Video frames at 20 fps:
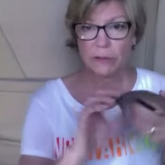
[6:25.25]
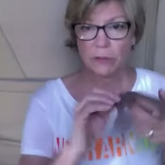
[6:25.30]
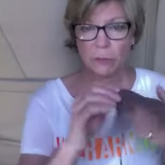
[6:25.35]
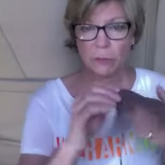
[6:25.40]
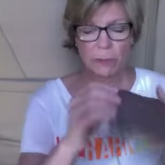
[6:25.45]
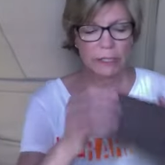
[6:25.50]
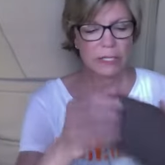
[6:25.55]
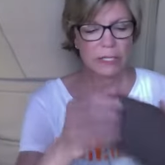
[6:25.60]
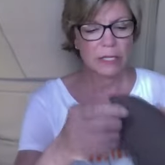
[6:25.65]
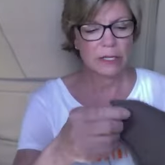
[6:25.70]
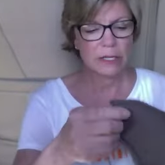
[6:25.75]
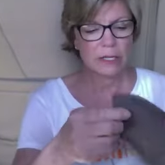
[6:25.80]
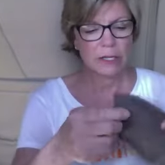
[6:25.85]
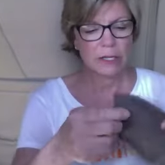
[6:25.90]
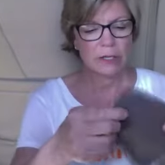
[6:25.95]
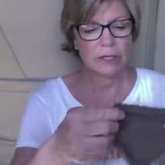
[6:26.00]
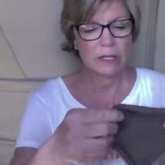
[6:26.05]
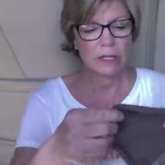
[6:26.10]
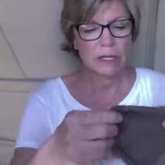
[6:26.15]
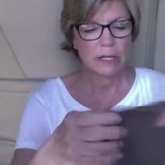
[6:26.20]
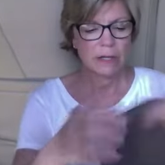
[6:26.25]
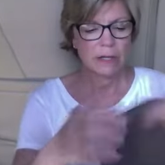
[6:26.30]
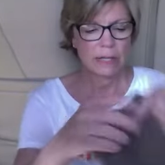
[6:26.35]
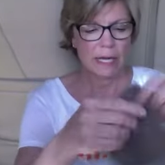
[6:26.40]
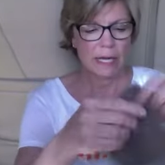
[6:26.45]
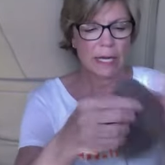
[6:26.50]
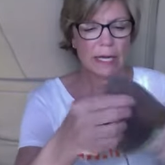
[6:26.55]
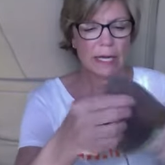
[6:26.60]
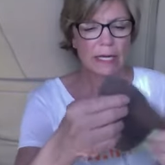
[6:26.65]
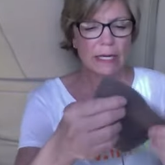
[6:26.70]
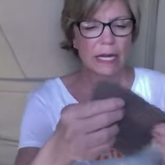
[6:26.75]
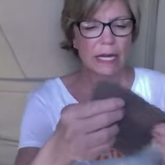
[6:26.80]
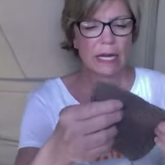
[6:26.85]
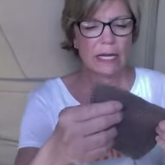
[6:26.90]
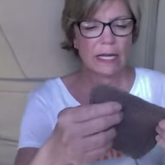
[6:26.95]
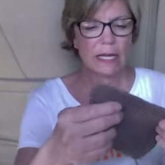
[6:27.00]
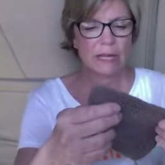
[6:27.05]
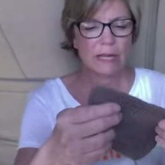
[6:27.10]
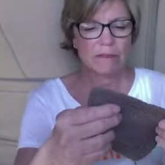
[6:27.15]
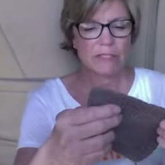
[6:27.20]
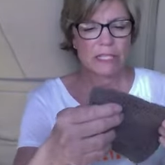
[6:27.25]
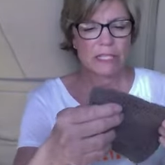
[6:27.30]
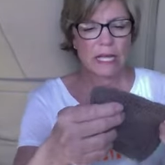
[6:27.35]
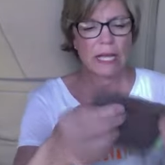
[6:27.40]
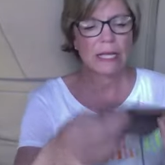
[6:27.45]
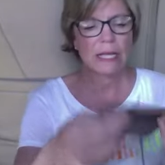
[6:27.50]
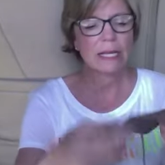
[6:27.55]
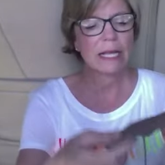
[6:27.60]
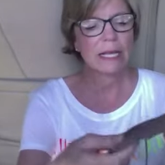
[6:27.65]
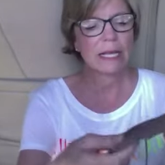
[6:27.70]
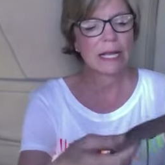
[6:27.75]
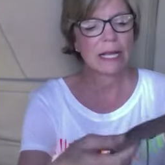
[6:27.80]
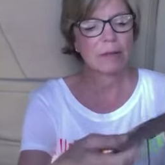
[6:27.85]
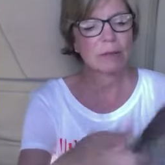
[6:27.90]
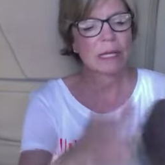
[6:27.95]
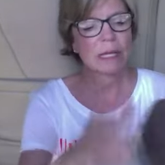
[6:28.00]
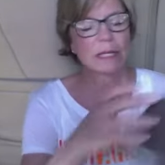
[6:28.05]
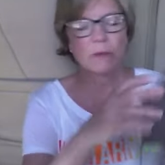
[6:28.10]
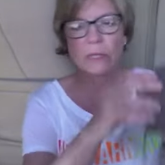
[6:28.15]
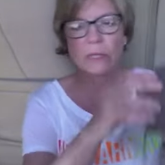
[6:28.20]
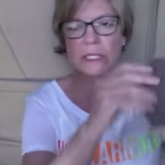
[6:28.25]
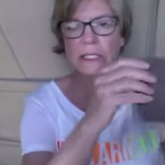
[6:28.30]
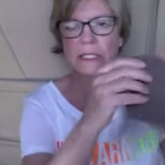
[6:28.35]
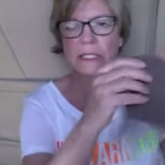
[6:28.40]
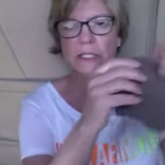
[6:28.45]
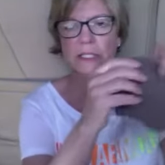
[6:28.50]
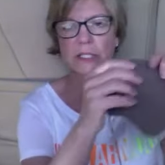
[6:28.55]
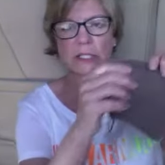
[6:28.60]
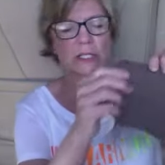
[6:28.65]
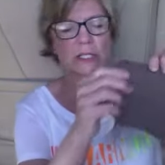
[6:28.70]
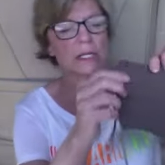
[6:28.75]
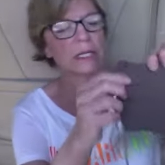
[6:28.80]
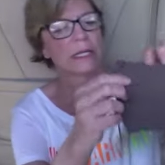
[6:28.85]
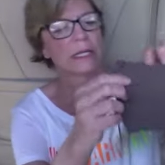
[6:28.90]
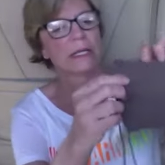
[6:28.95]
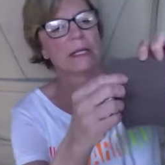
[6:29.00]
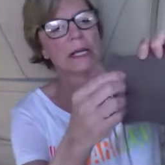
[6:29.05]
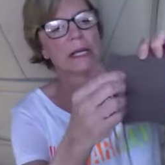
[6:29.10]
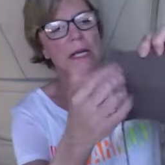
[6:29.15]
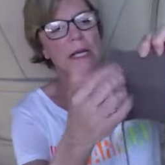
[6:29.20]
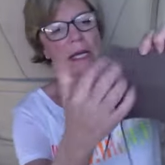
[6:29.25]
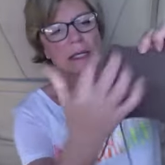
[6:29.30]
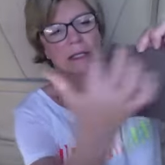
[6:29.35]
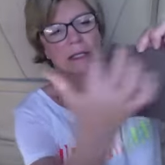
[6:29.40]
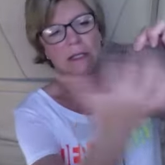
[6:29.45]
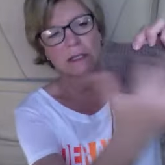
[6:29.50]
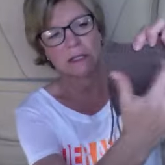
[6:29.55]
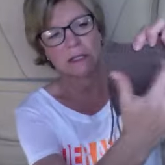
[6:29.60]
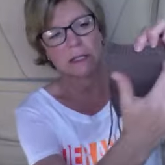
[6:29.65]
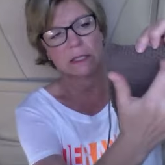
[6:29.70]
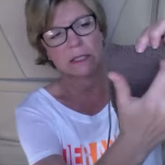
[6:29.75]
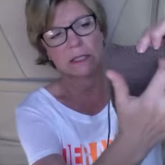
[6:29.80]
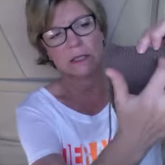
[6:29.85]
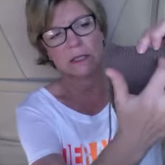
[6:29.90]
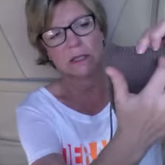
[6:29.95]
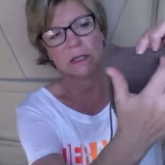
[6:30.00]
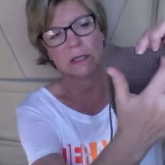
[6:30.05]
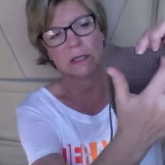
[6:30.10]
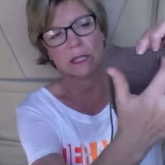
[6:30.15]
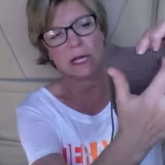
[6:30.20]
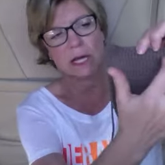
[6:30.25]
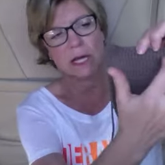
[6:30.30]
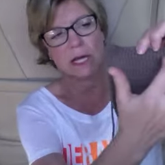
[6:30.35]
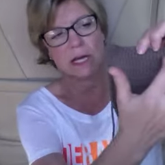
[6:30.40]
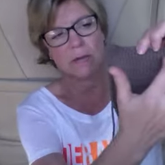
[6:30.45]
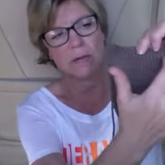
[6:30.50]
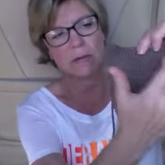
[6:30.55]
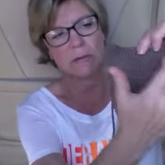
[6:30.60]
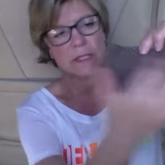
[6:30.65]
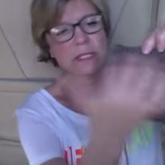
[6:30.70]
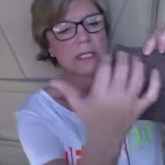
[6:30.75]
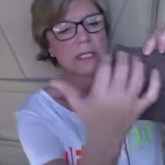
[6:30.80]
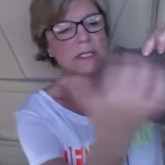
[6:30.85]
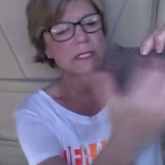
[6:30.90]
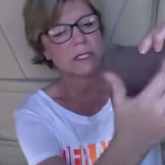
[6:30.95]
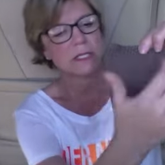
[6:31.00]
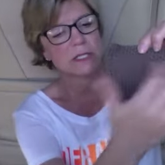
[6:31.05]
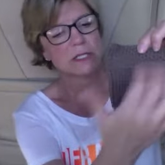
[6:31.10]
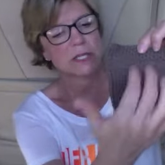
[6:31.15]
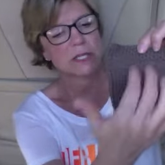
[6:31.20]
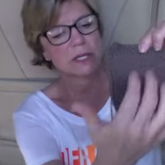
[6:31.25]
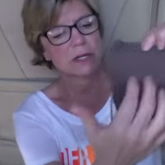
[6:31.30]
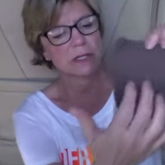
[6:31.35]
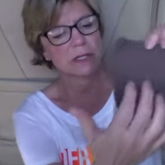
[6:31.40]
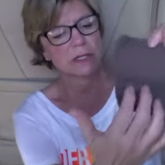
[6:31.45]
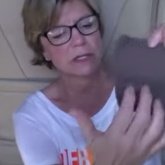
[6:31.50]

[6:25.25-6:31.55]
one here that I have done, and I played with stitches on it. I did a little seed stitch here at the